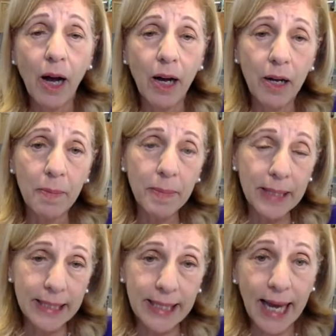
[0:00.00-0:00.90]
Um,
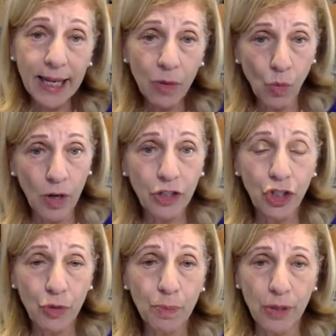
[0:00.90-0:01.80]
second,
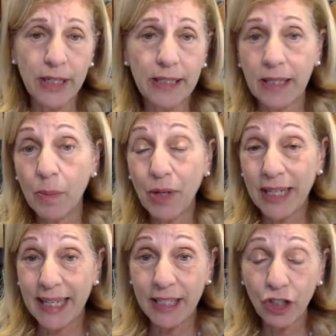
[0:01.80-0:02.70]
once you bring
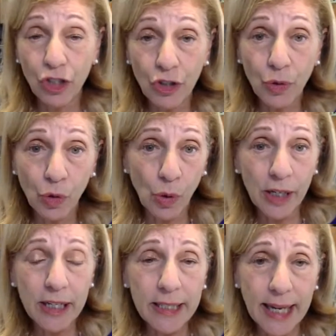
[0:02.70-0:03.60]
someone into your
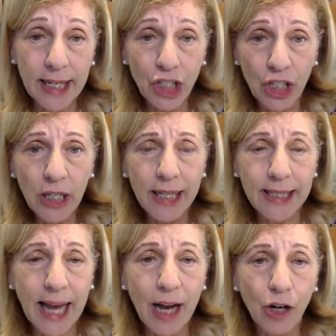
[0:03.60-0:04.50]
organization,
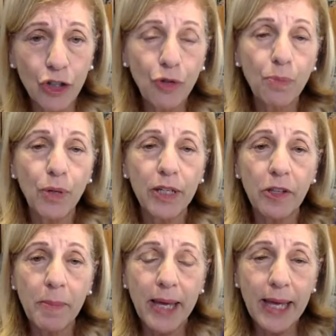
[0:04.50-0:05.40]
it's how you
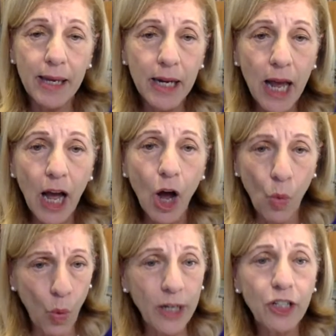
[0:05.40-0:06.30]
bring them in,
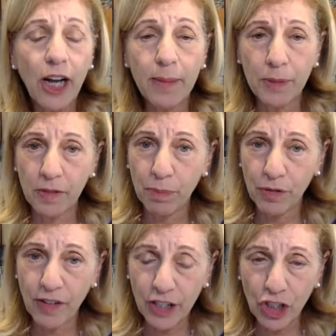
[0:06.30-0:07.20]
what types of
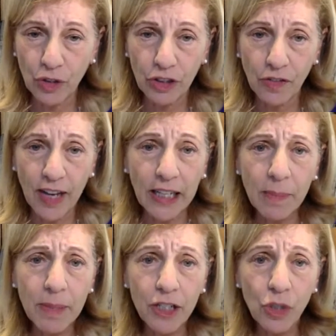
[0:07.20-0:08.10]
professional
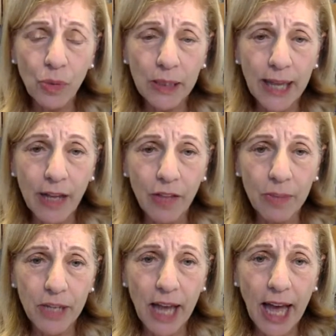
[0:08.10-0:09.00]
development you allow
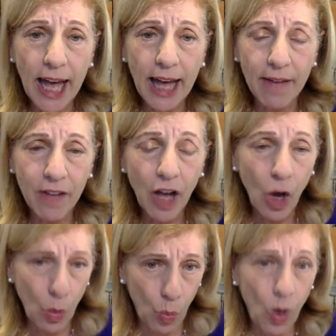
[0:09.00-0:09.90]
them to have,
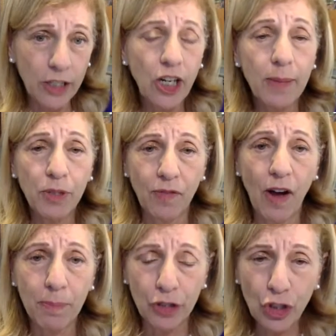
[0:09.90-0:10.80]
what types of
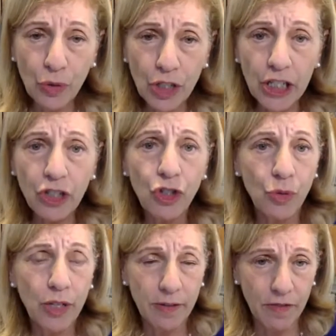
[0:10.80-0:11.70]
opportunities
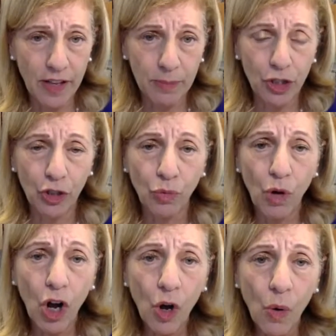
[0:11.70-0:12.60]
you give them to
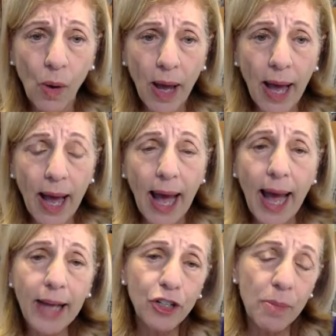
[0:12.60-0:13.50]
grow,
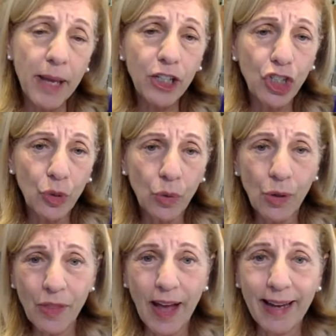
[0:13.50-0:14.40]
and to make
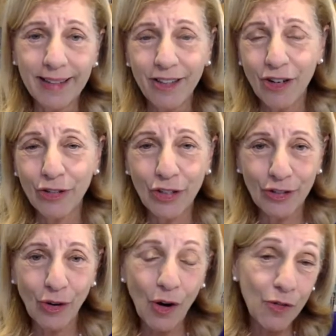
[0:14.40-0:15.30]
sure that, you know,
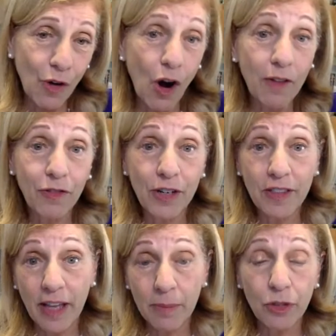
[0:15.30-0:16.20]
you're
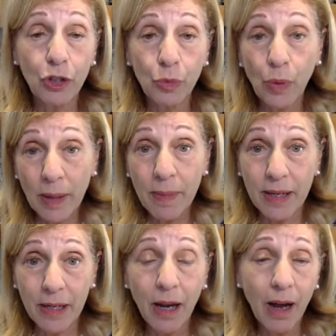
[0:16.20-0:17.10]
offering them to
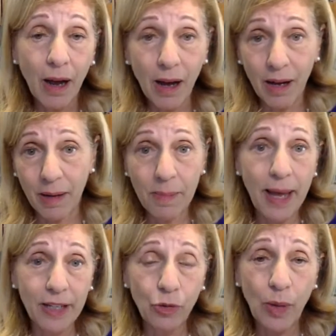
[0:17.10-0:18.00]
women um,
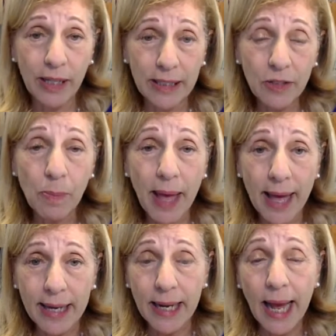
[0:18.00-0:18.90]
as well as
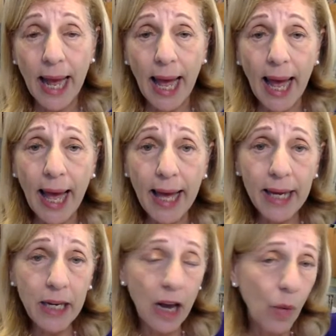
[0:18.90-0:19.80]
men.
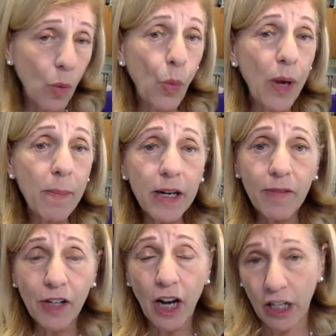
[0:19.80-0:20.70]
And women
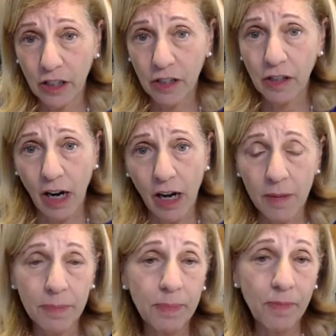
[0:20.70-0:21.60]
of color
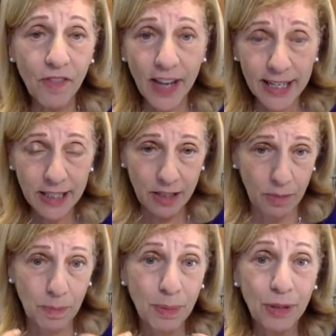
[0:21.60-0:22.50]
um,
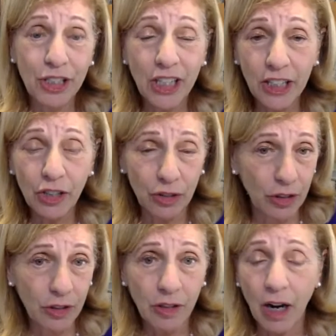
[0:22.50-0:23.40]
face
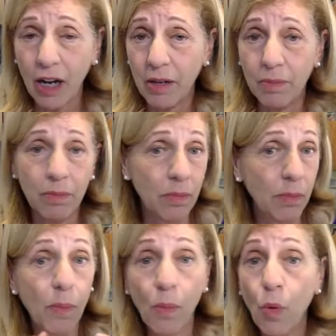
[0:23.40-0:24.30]
particular um,
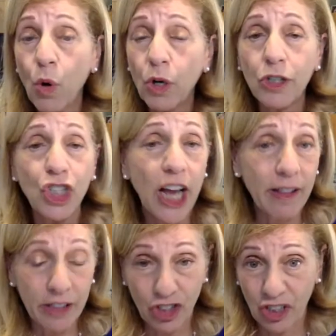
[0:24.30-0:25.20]
more
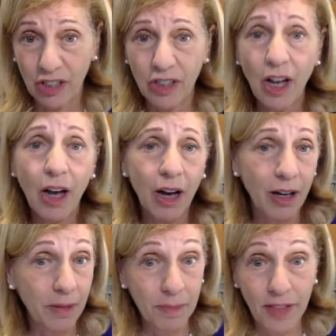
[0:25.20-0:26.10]
challenges
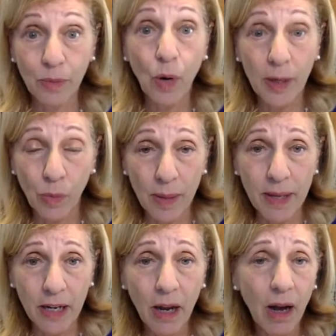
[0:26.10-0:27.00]
um, than white
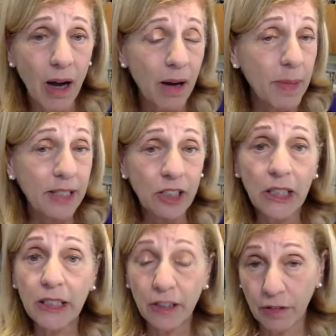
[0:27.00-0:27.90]
women. Um, it's
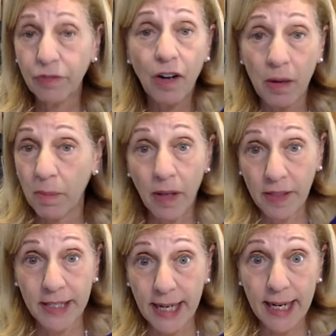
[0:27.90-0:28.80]
clear from
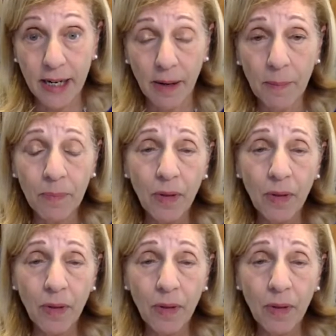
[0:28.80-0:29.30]
the data.